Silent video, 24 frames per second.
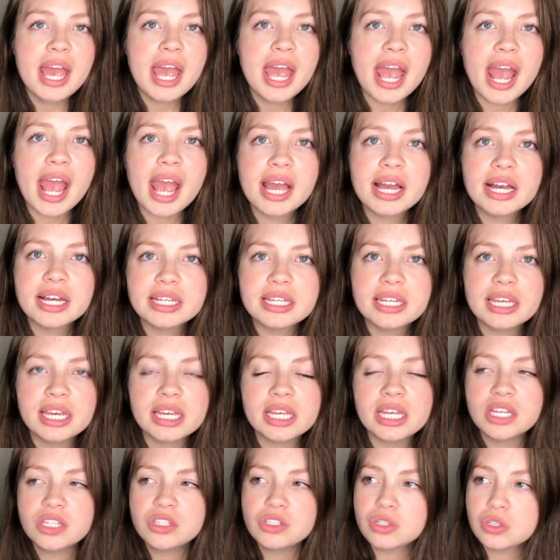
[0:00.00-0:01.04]
and it
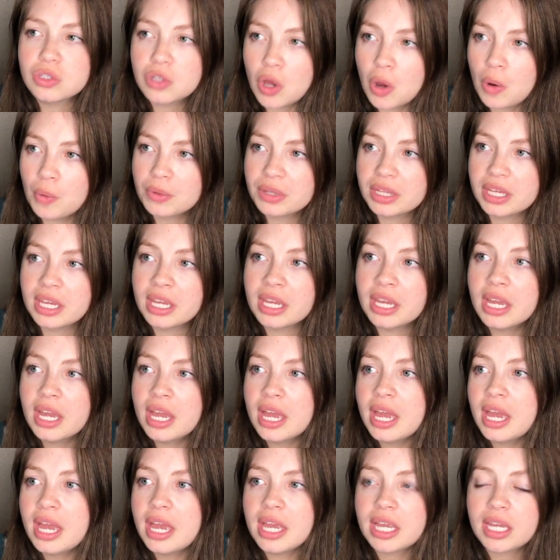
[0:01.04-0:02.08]
gets lonely,
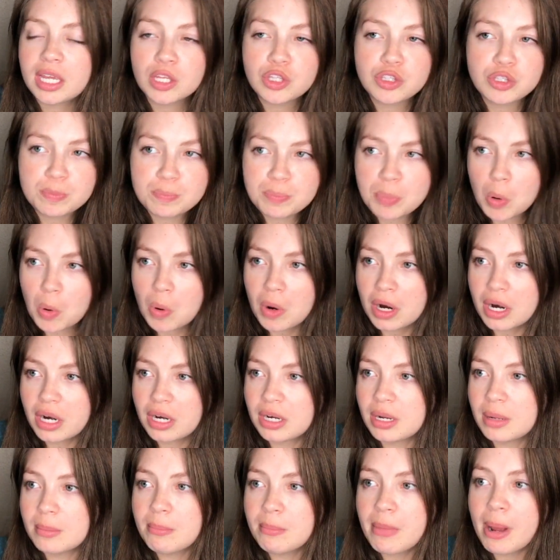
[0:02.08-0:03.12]
it gets
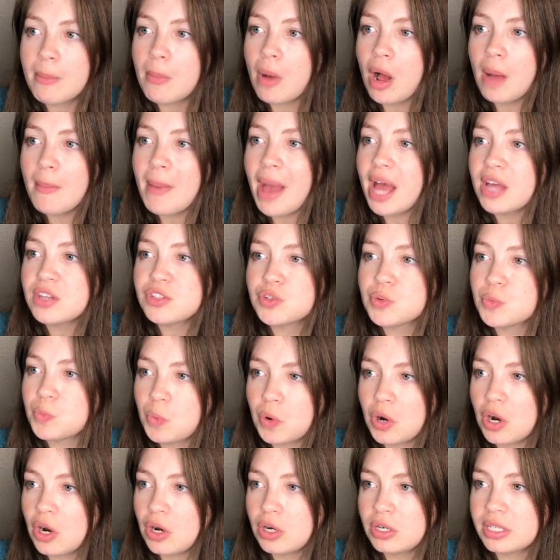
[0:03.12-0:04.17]
bored. My mom had to
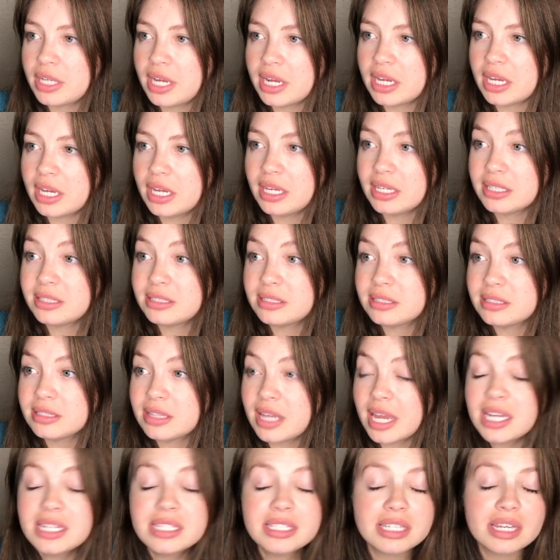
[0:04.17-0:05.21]
work, like it's
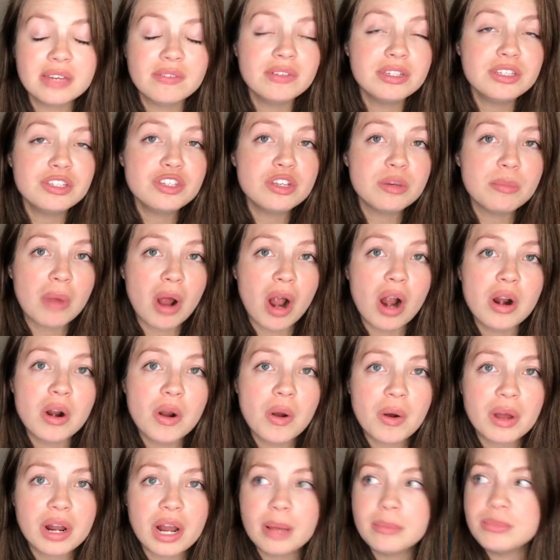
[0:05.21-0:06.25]
Thanksgiving tomorrow
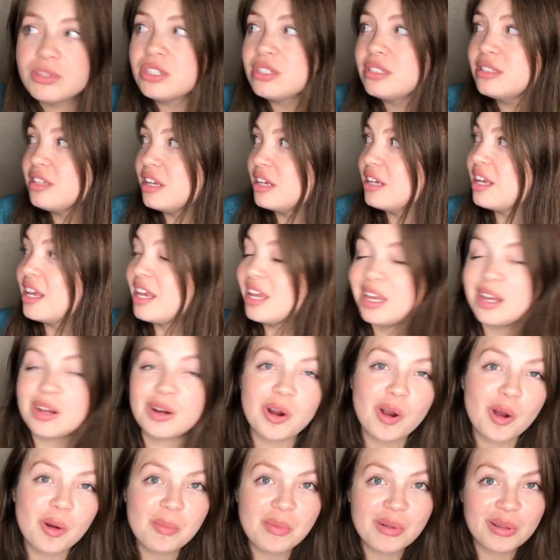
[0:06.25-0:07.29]
and I'm just like here
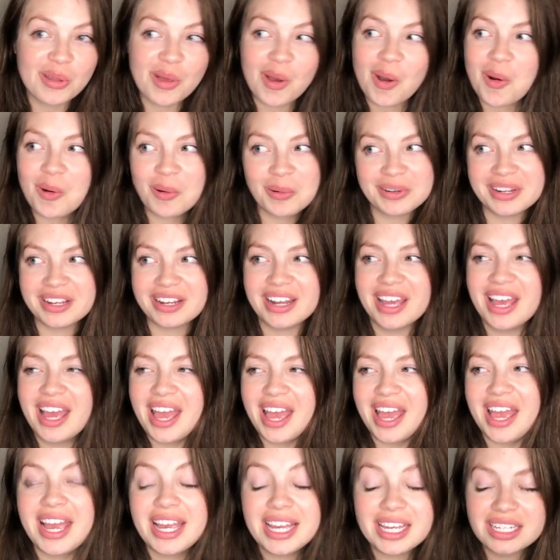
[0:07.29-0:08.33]
home alone, and
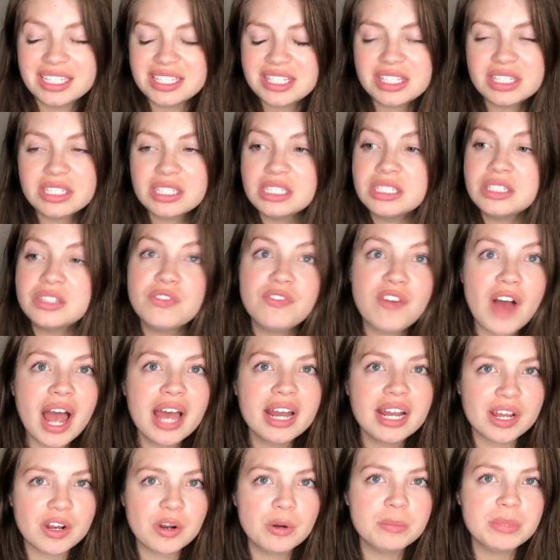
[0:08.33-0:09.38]
It's, it's fine.
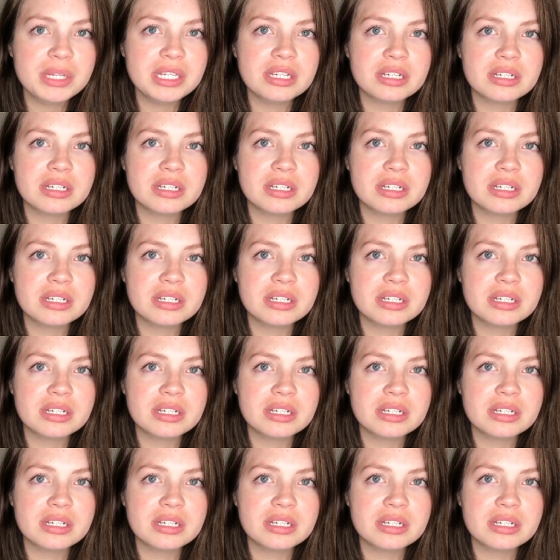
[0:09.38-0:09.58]
I don't mean to